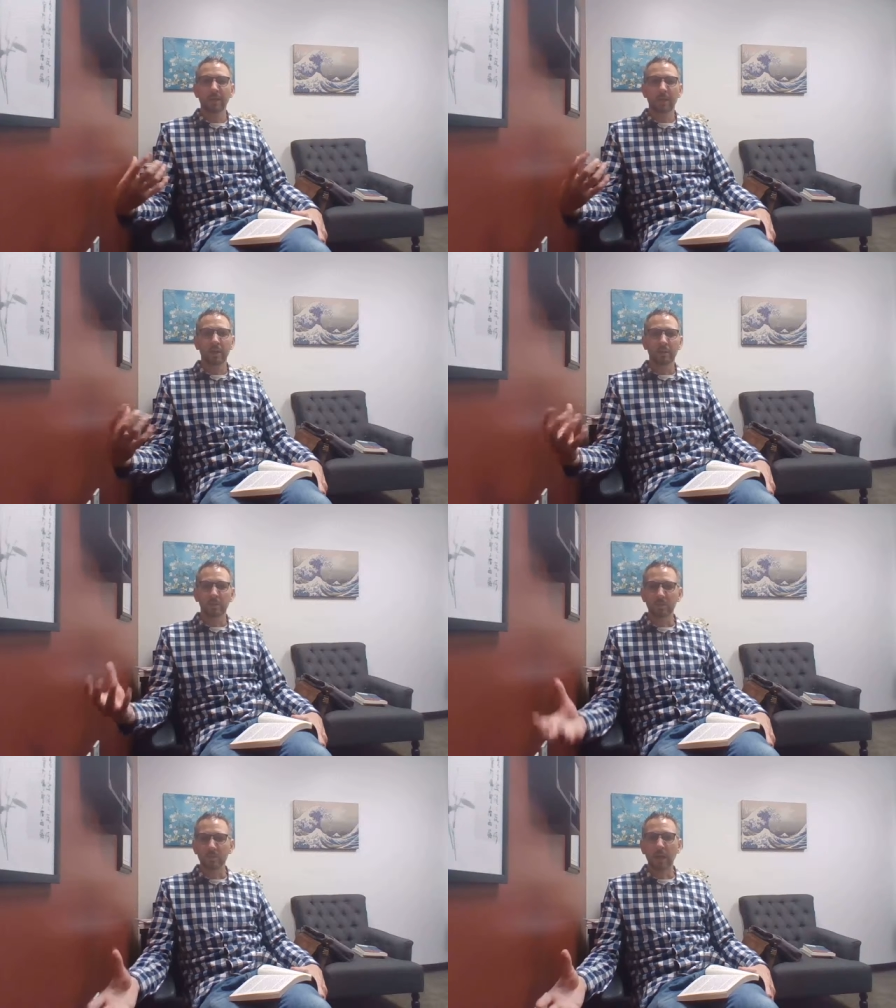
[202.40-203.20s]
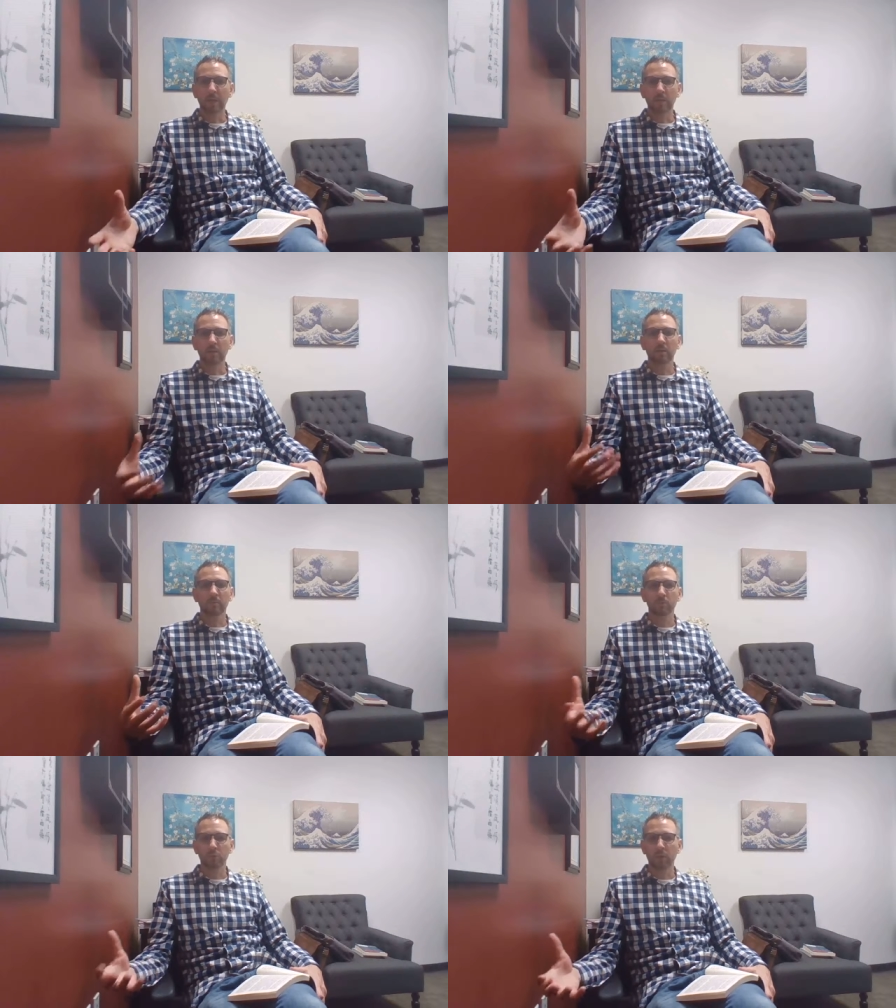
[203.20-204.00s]
in a society of
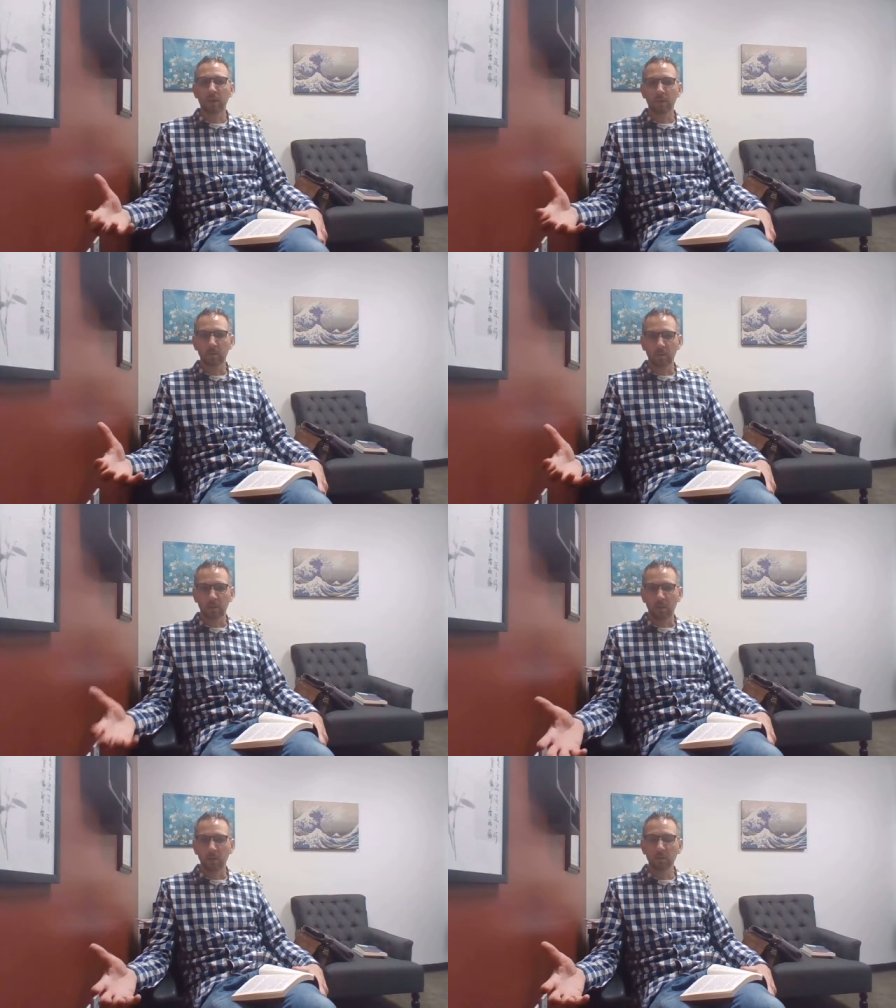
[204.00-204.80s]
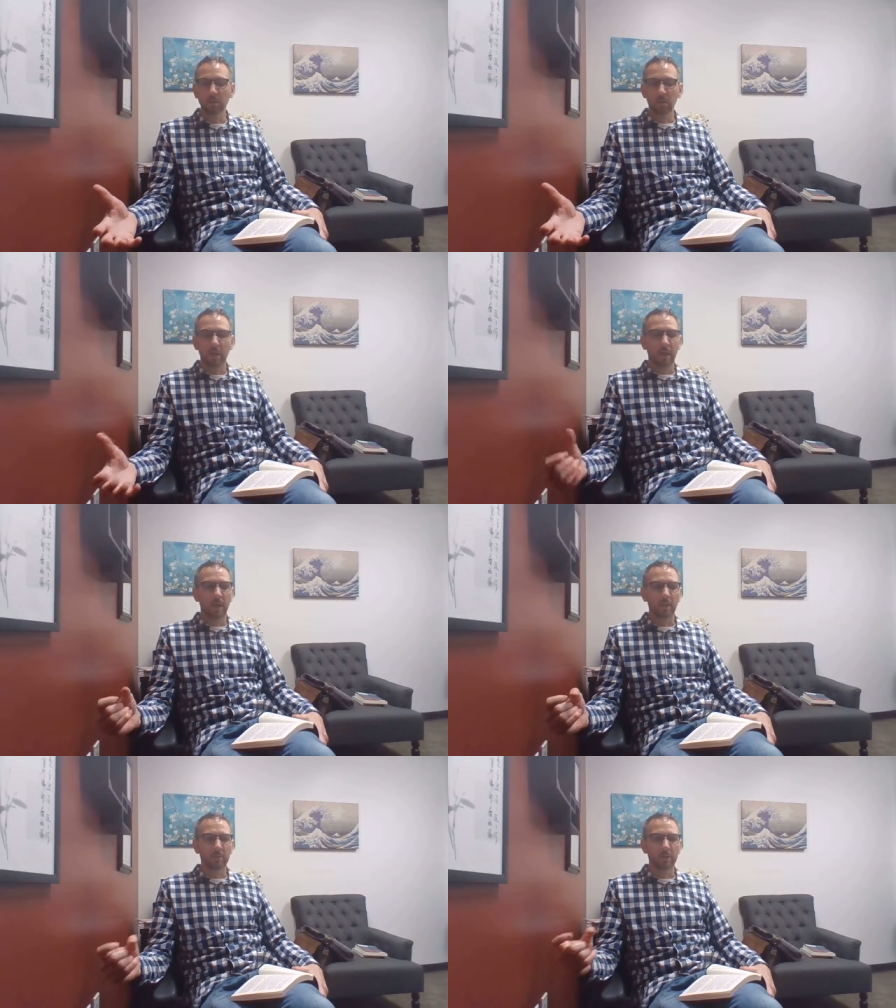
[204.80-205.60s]
Sharia law
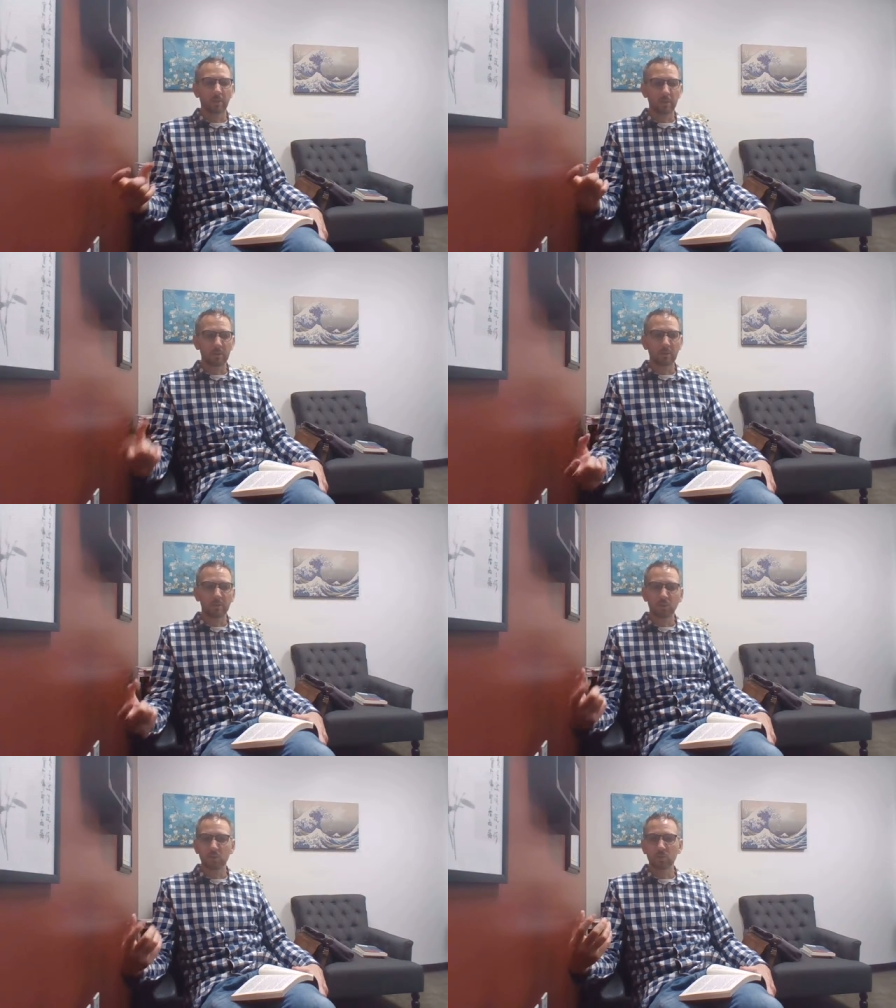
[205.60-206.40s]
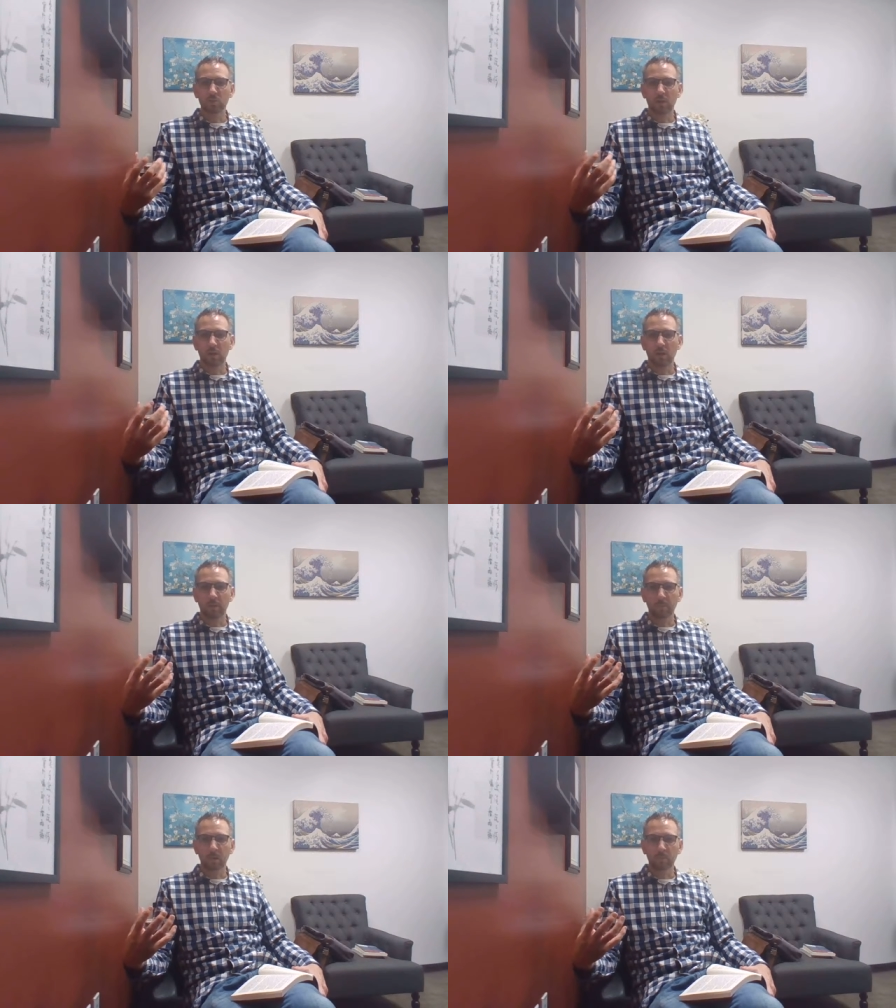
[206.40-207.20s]
and say that this is
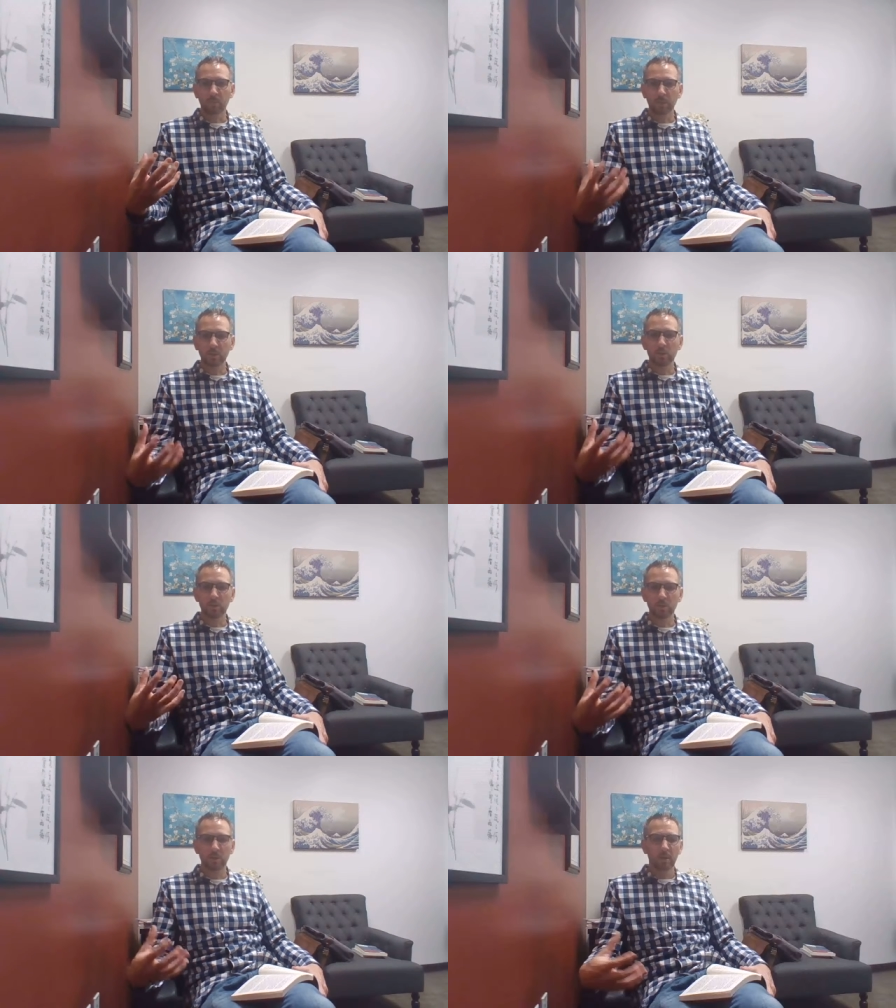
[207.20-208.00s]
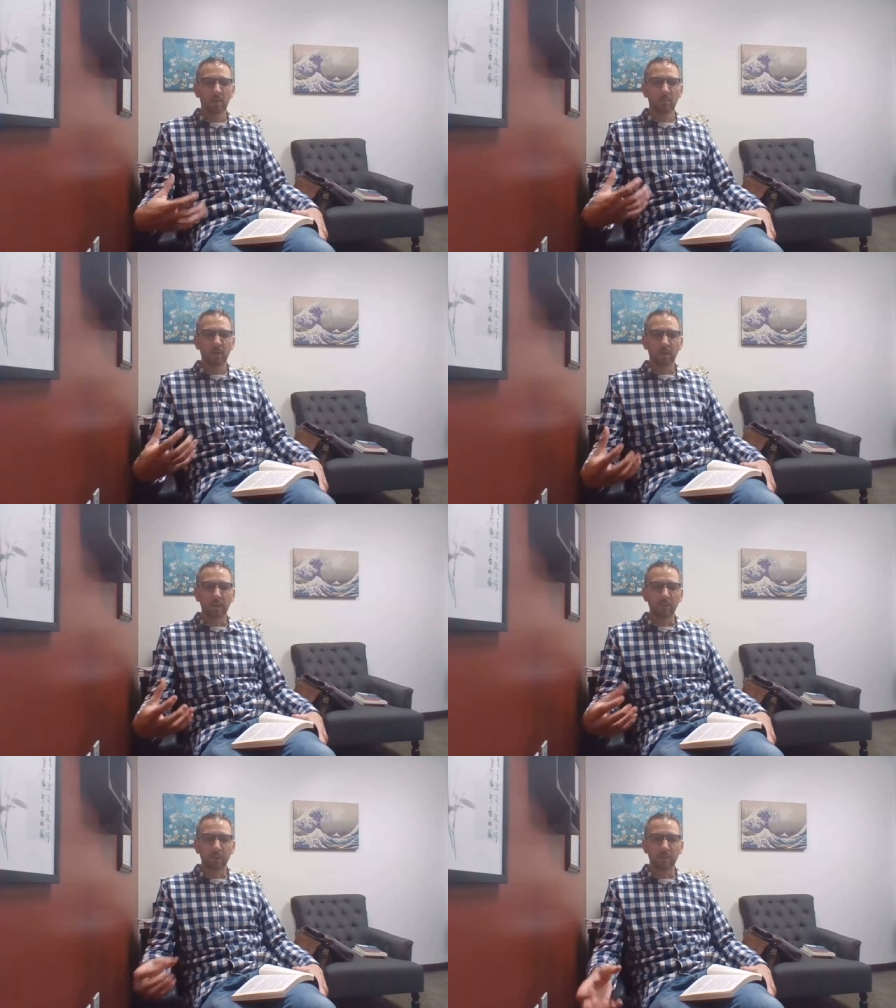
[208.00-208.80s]
our religious
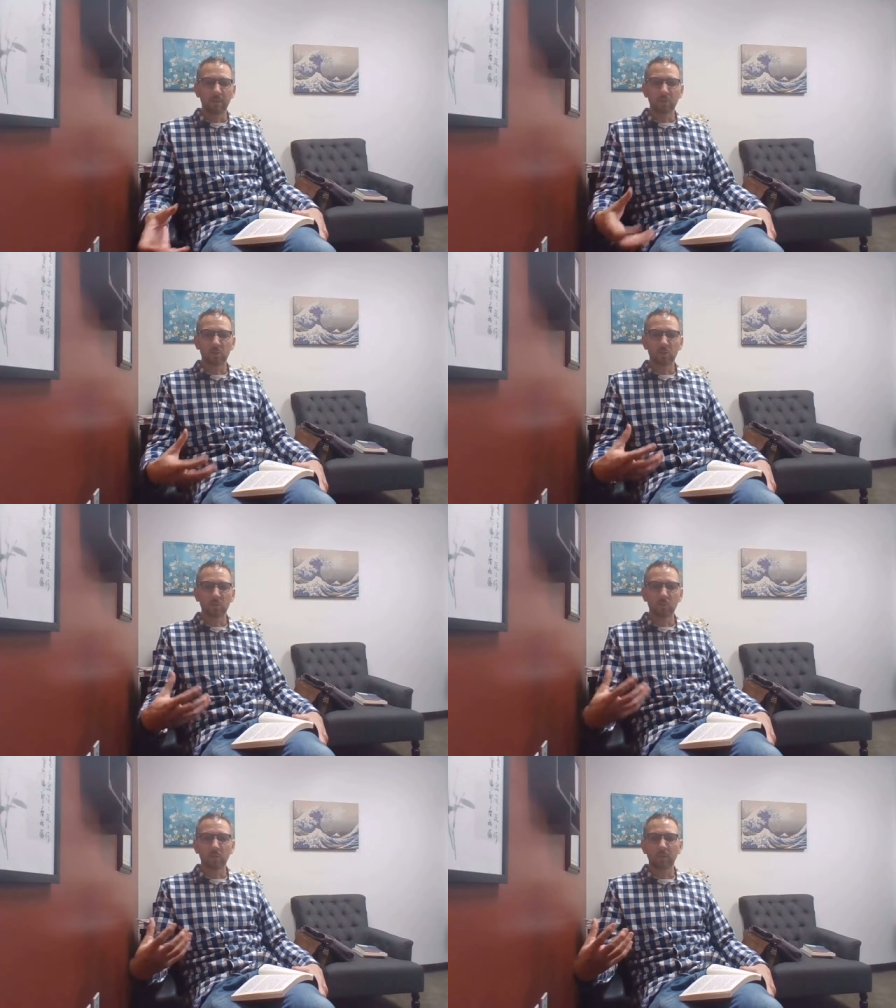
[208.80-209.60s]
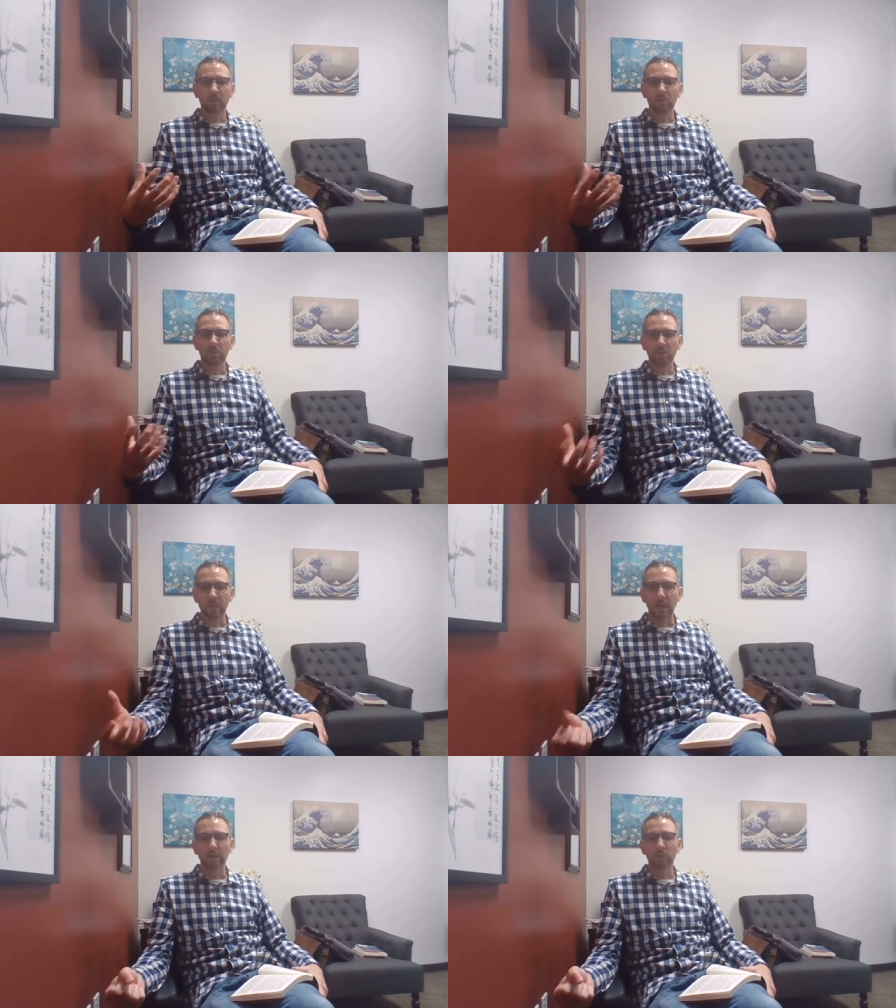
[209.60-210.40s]
belief and this is the way that
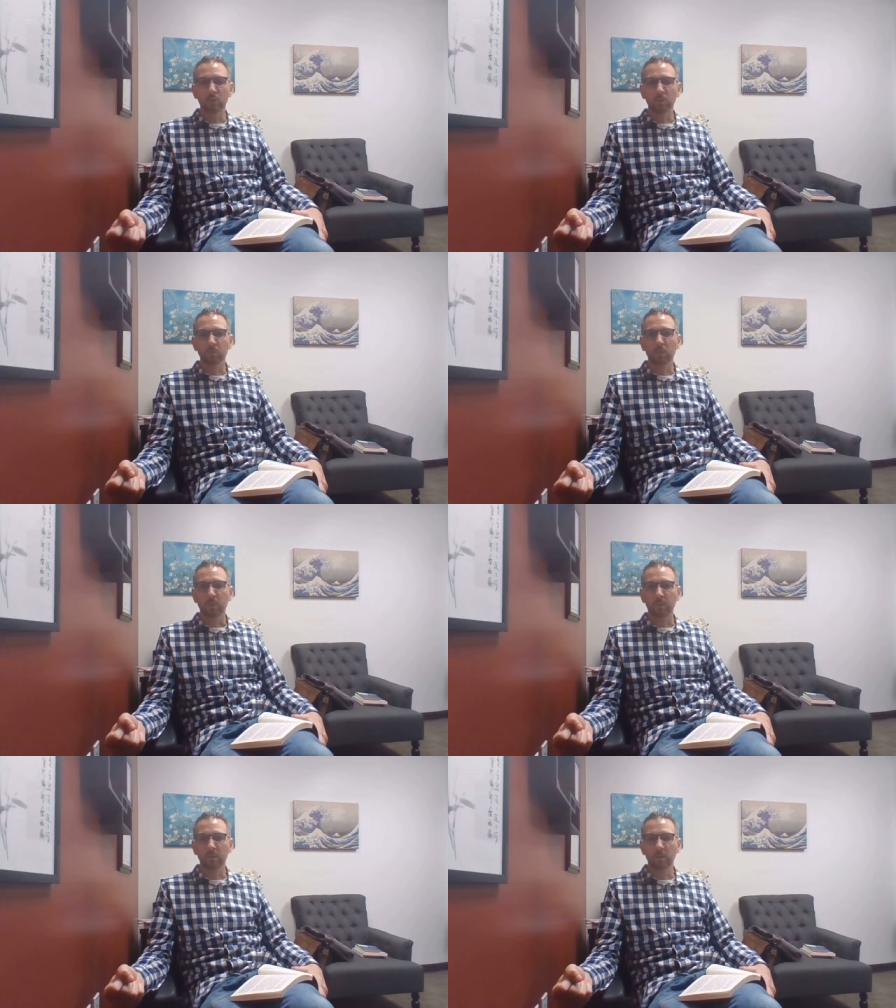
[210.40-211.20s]
society should be run.